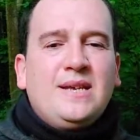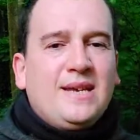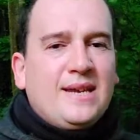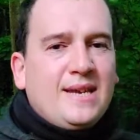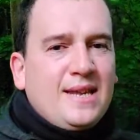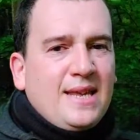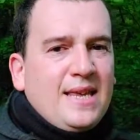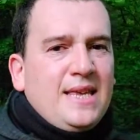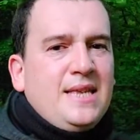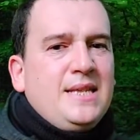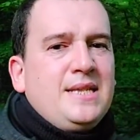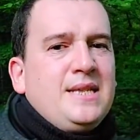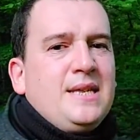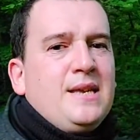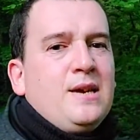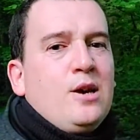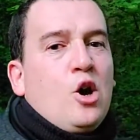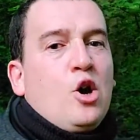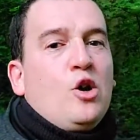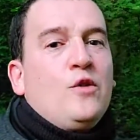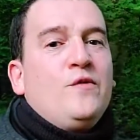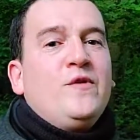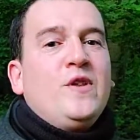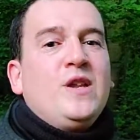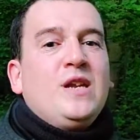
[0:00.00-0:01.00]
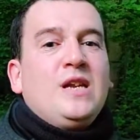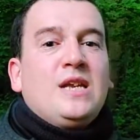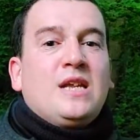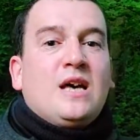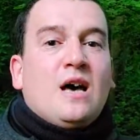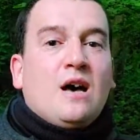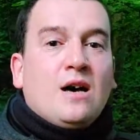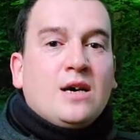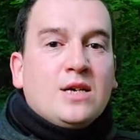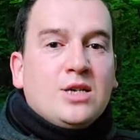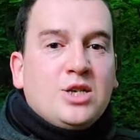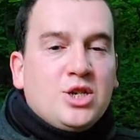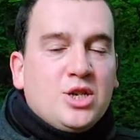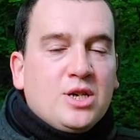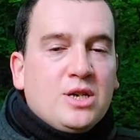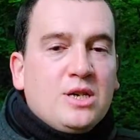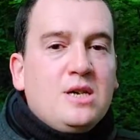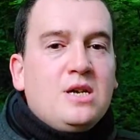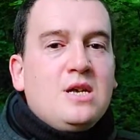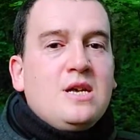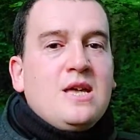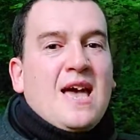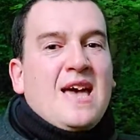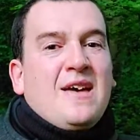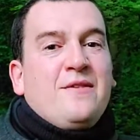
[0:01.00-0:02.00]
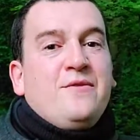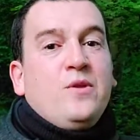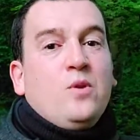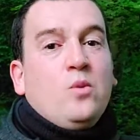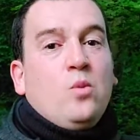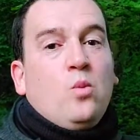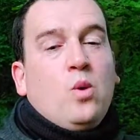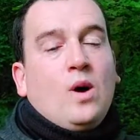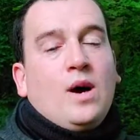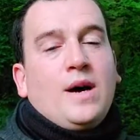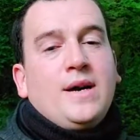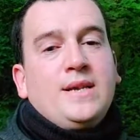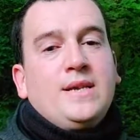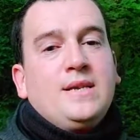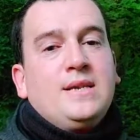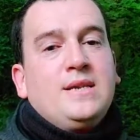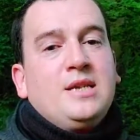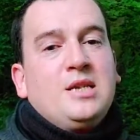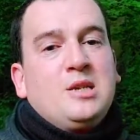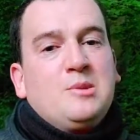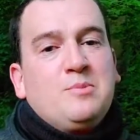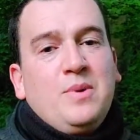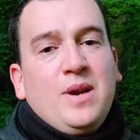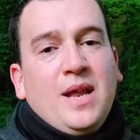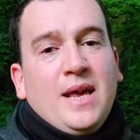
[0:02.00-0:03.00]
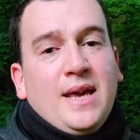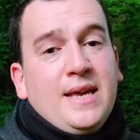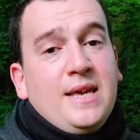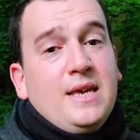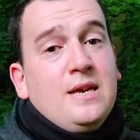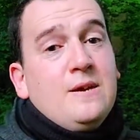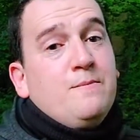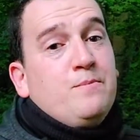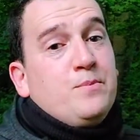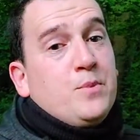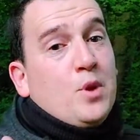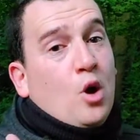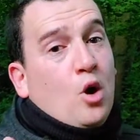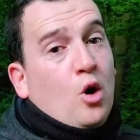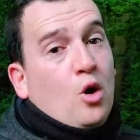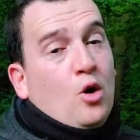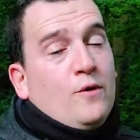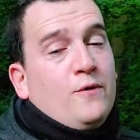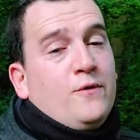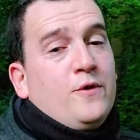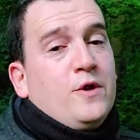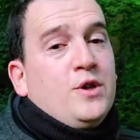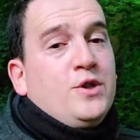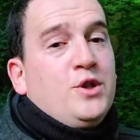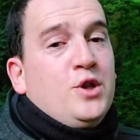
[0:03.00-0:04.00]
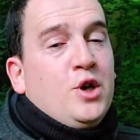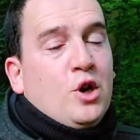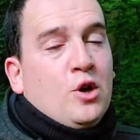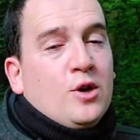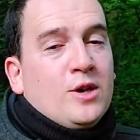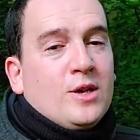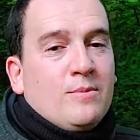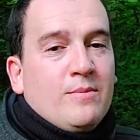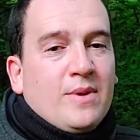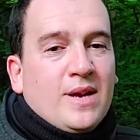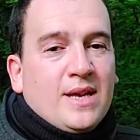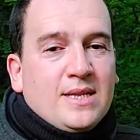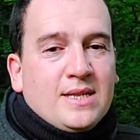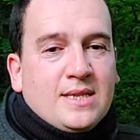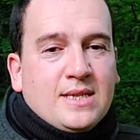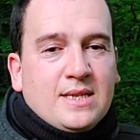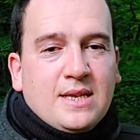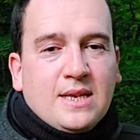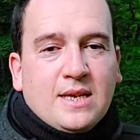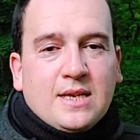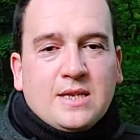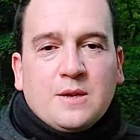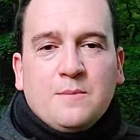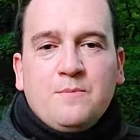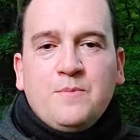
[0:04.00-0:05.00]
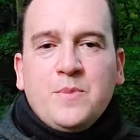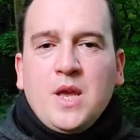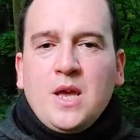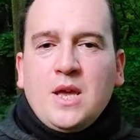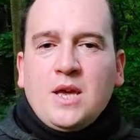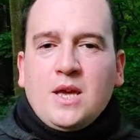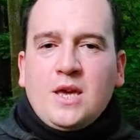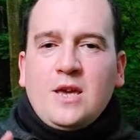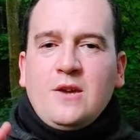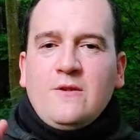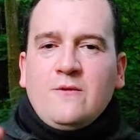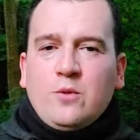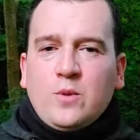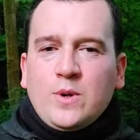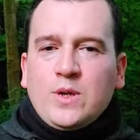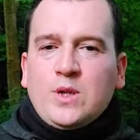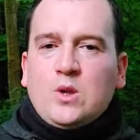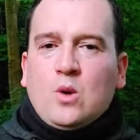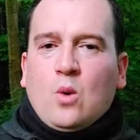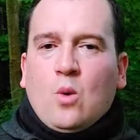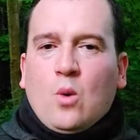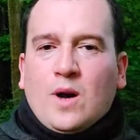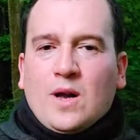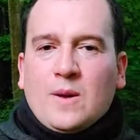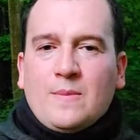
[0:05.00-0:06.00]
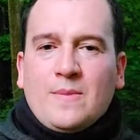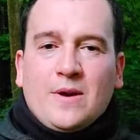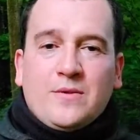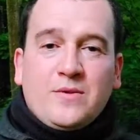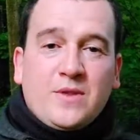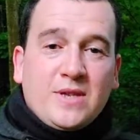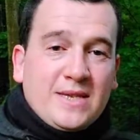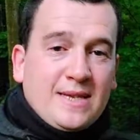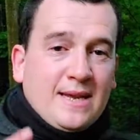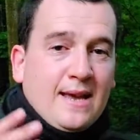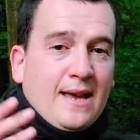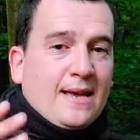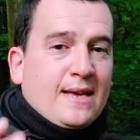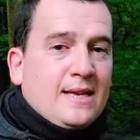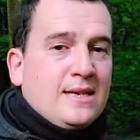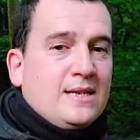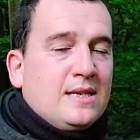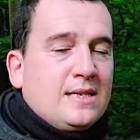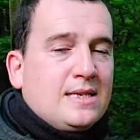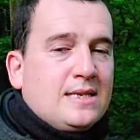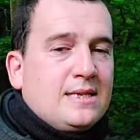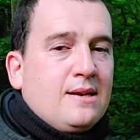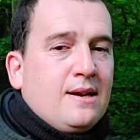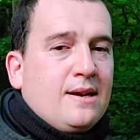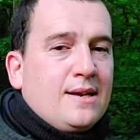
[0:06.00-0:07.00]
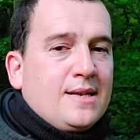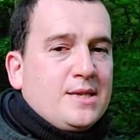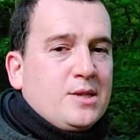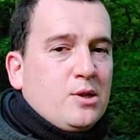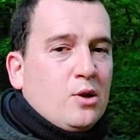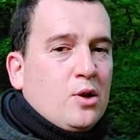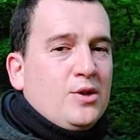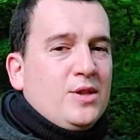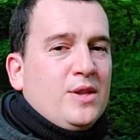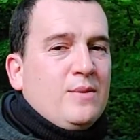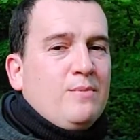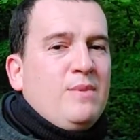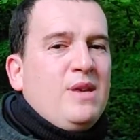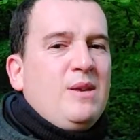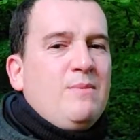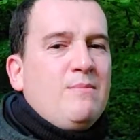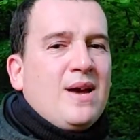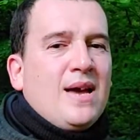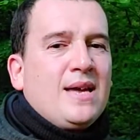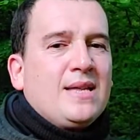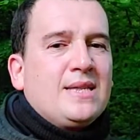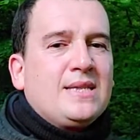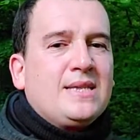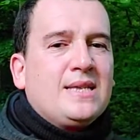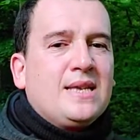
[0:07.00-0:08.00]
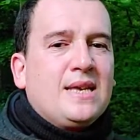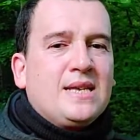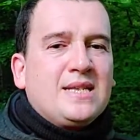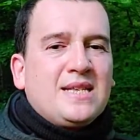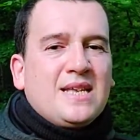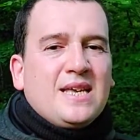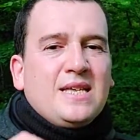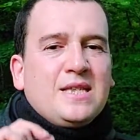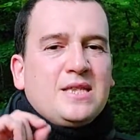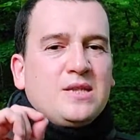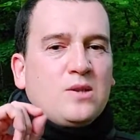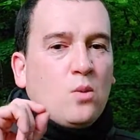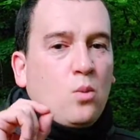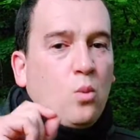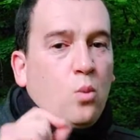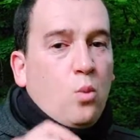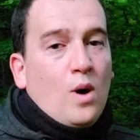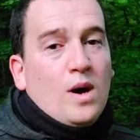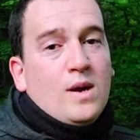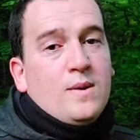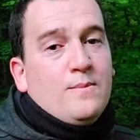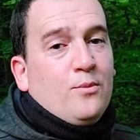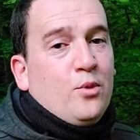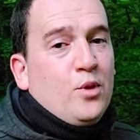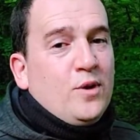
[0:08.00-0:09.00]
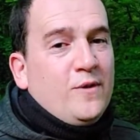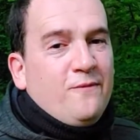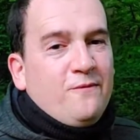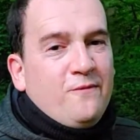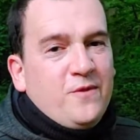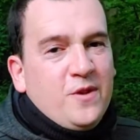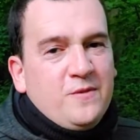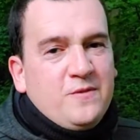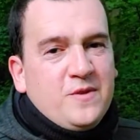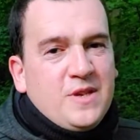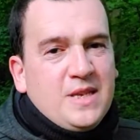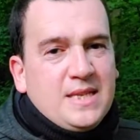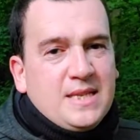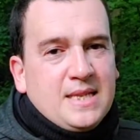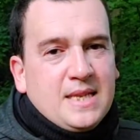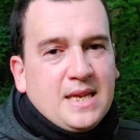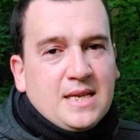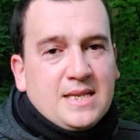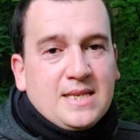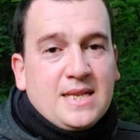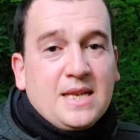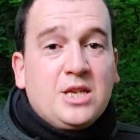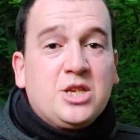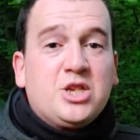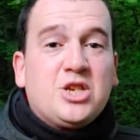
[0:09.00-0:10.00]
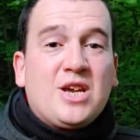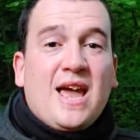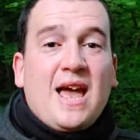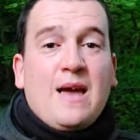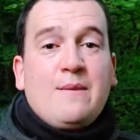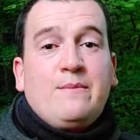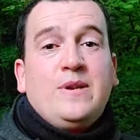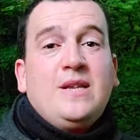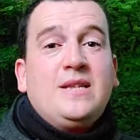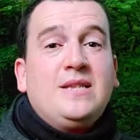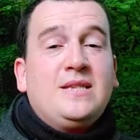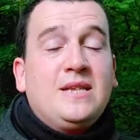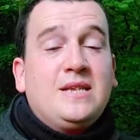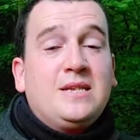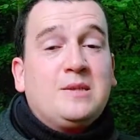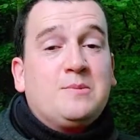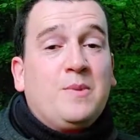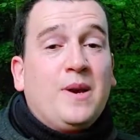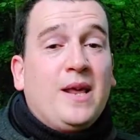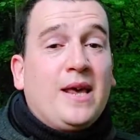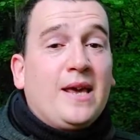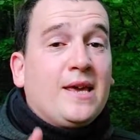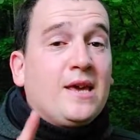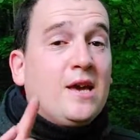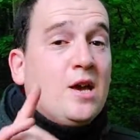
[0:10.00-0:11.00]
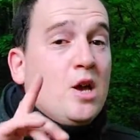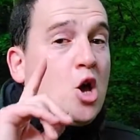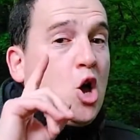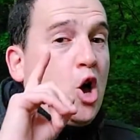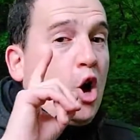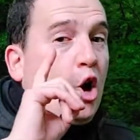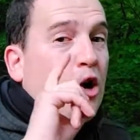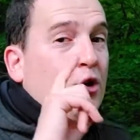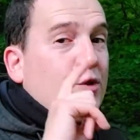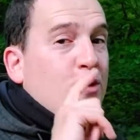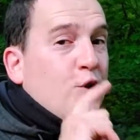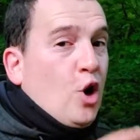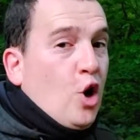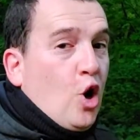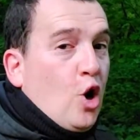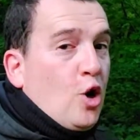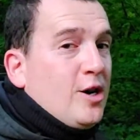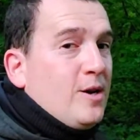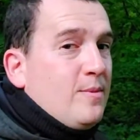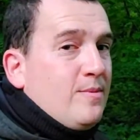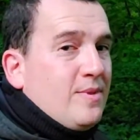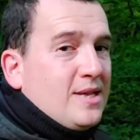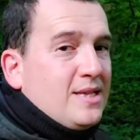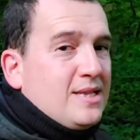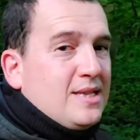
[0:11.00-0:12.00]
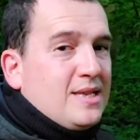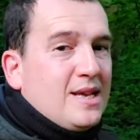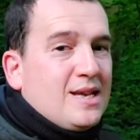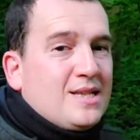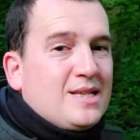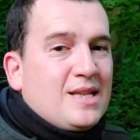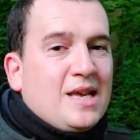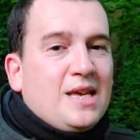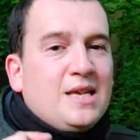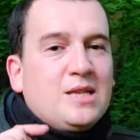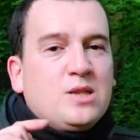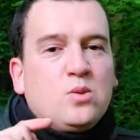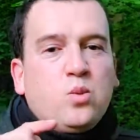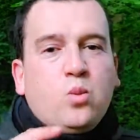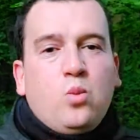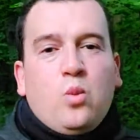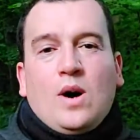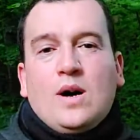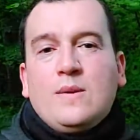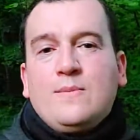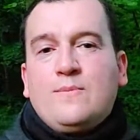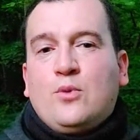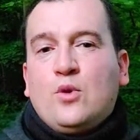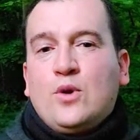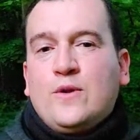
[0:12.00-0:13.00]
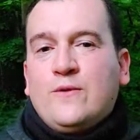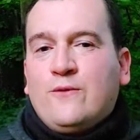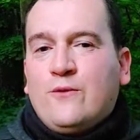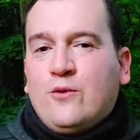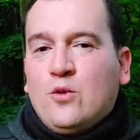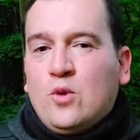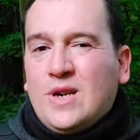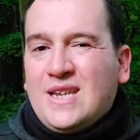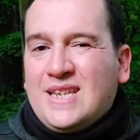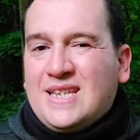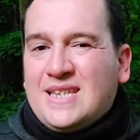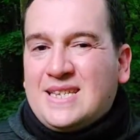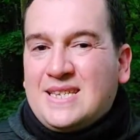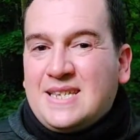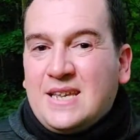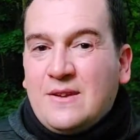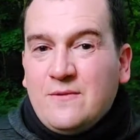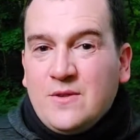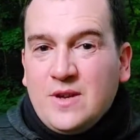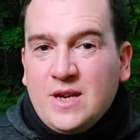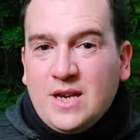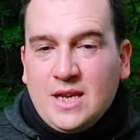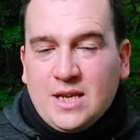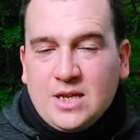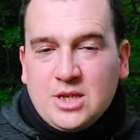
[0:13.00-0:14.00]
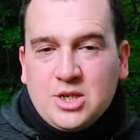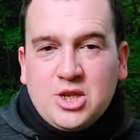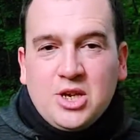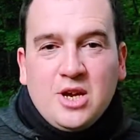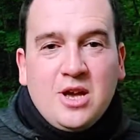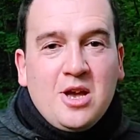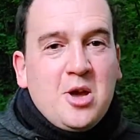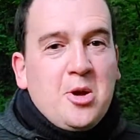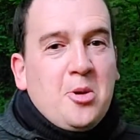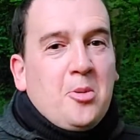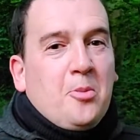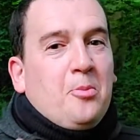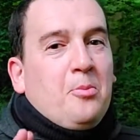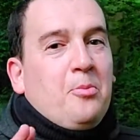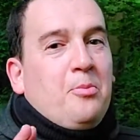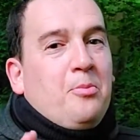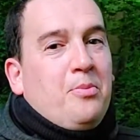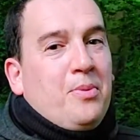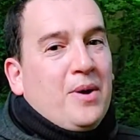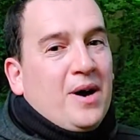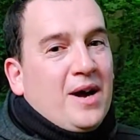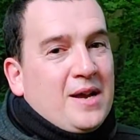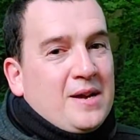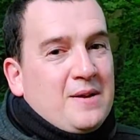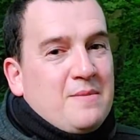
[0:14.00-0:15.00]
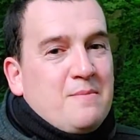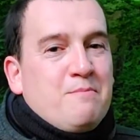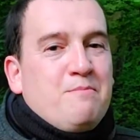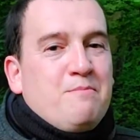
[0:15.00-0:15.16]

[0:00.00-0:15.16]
and easier on the larger and the wider display of the Honor Band 6. If we talk about the diagonal size, on the Mi Band 6, it's a 1.56 inch AMOLED display. On the Honor Band 6, it's 1.47 inch. But